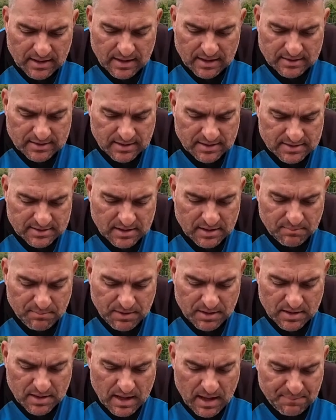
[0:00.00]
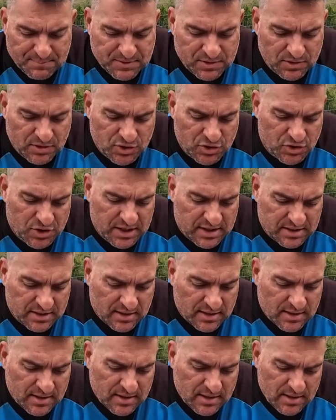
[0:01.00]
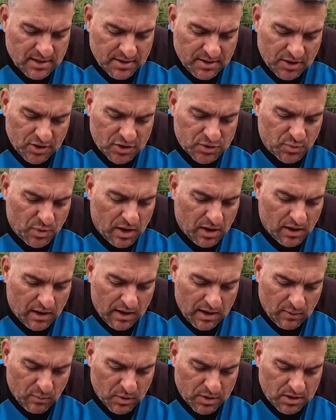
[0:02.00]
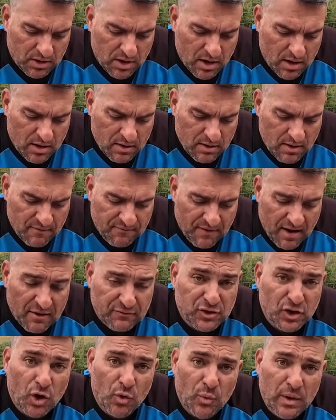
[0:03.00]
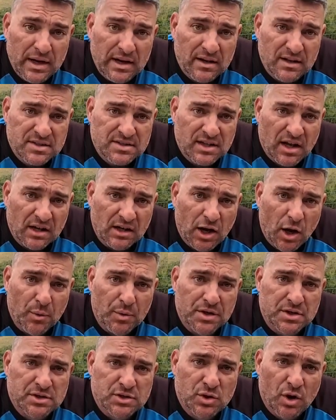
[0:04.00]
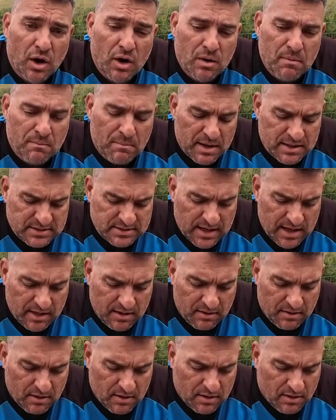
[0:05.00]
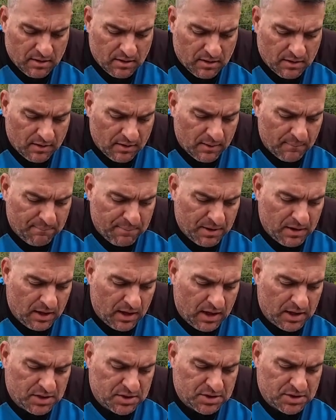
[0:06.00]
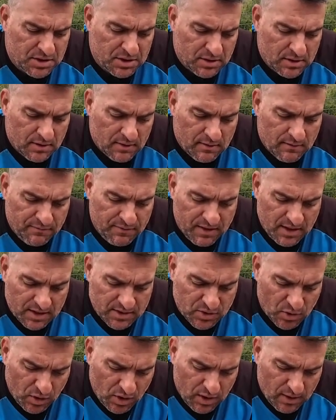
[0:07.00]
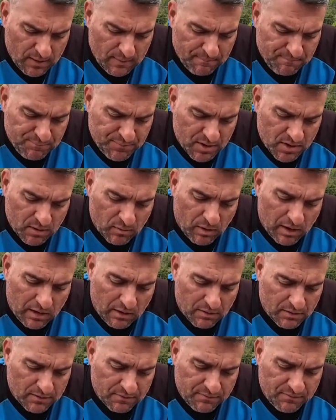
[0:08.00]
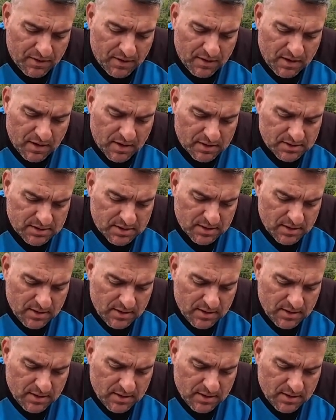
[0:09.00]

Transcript: I think, is going to be an absolute treat. There as well, I wouldn't go, if I have to go weedless, I'd go with a 2.0 mustard grip and edge finesse hook. Oh wow, it's very nice.